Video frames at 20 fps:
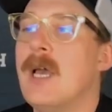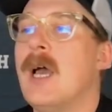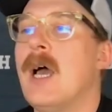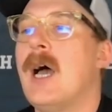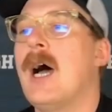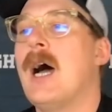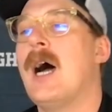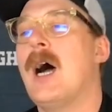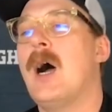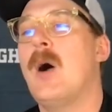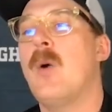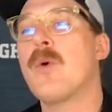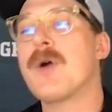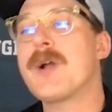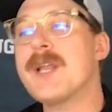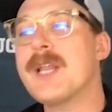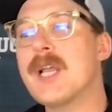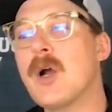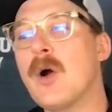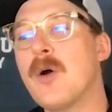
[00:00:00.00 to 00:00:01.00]
We're
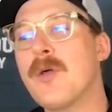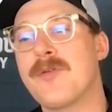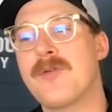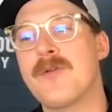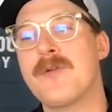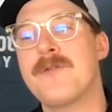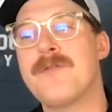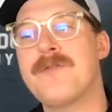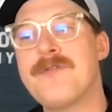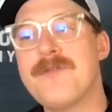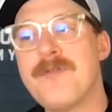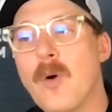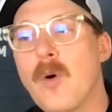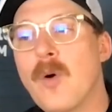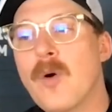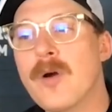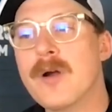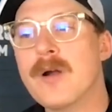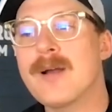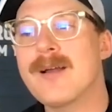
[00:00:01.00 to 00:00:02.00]
going to go through
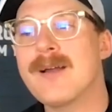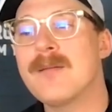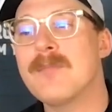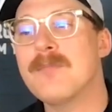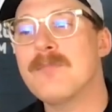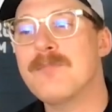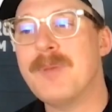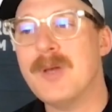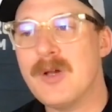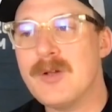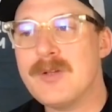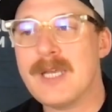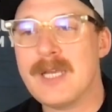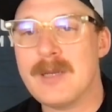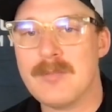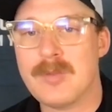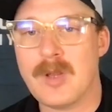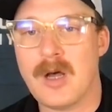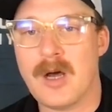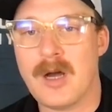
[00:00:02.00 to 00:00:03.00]
4
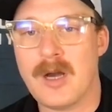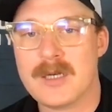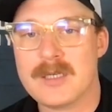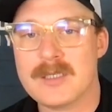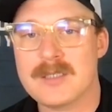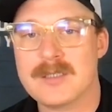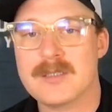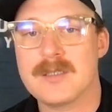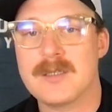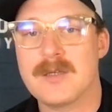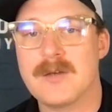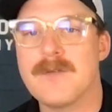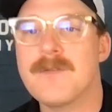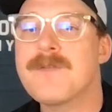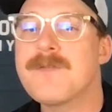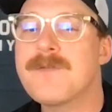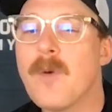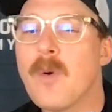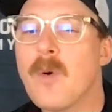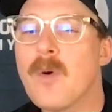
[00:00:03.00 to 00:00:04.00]
building blocks,
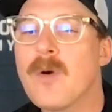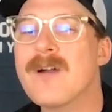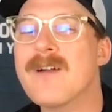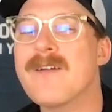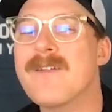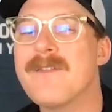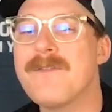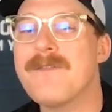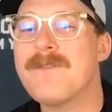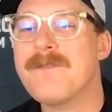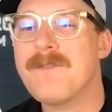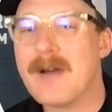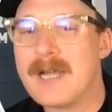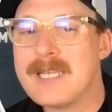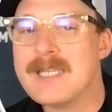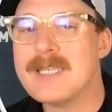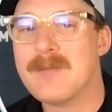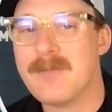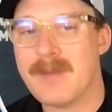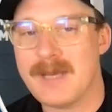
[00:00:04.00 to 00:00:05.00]
4
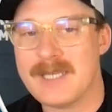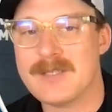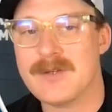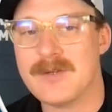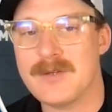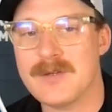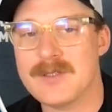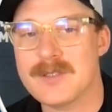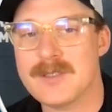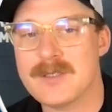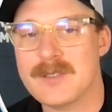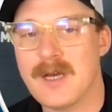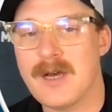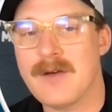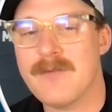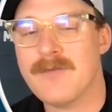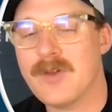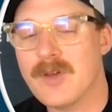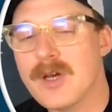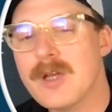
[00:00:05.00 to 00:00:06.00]
fundamentals
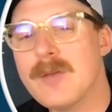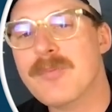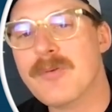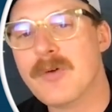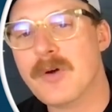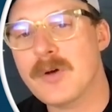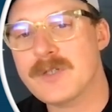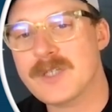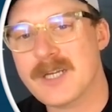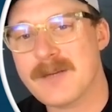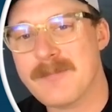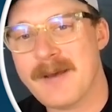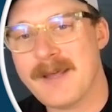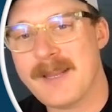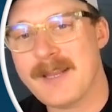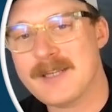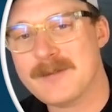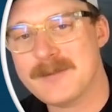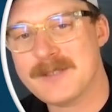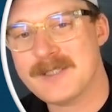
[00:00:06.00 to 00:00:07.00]
of good project
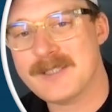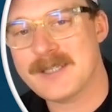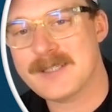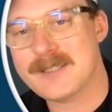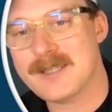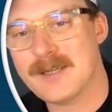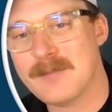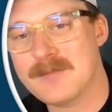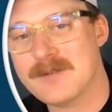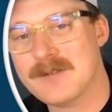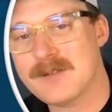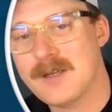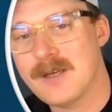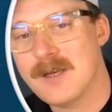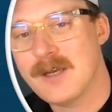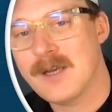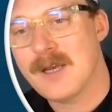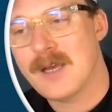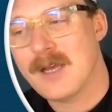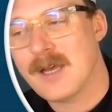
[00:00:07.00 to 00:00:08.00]
management systems.
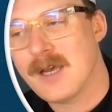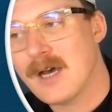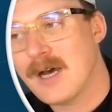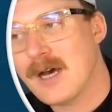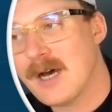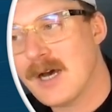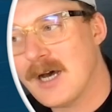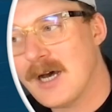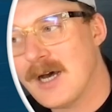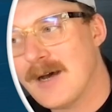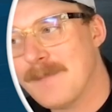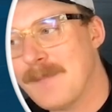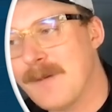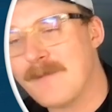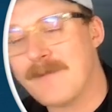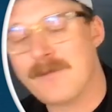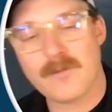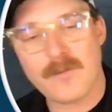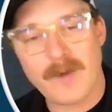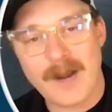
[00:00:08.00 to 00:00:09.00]

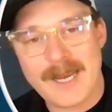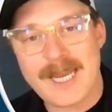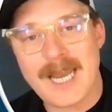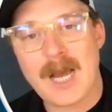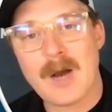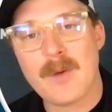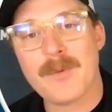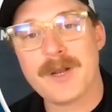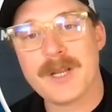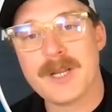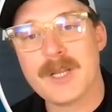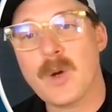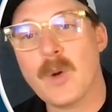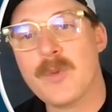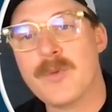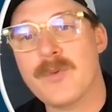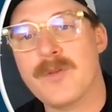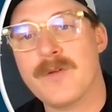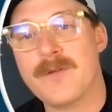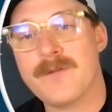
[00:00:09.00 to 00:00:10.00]
But for right now, we're going to go
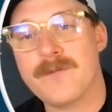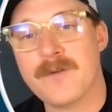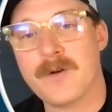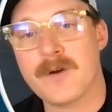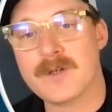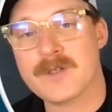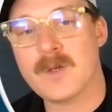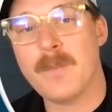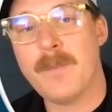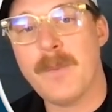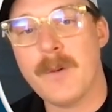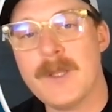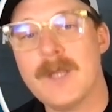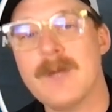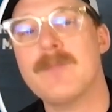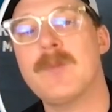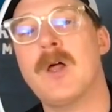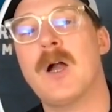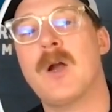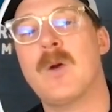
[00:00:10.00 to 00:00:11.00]
through the first. So
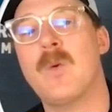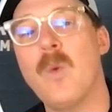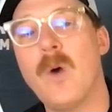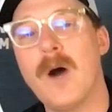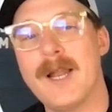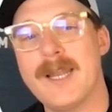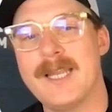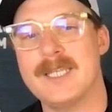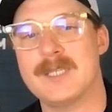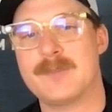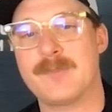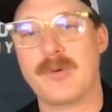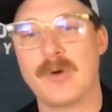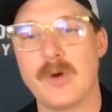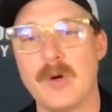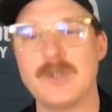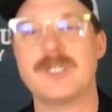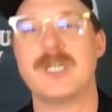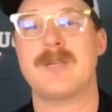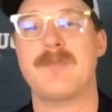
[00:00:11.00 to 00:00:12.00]
building block 1 is
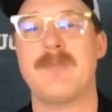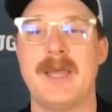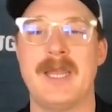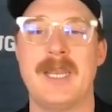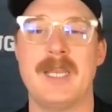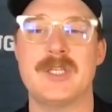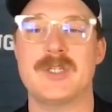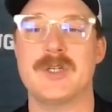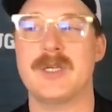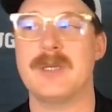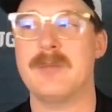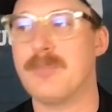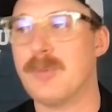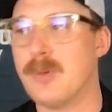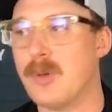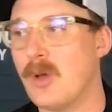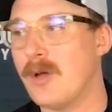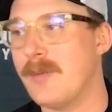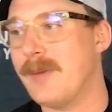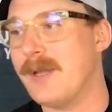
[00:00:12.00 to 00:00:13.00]
project manager
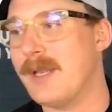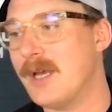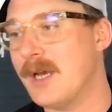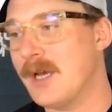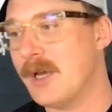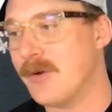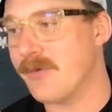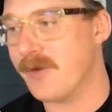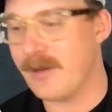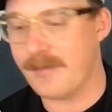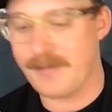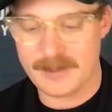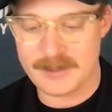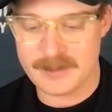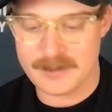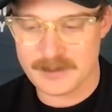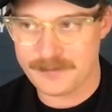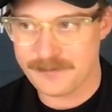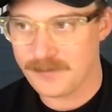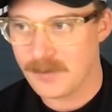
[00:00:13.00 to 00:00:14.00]
employment
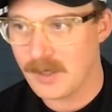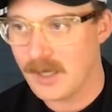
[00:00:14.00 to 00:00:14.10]
agreements.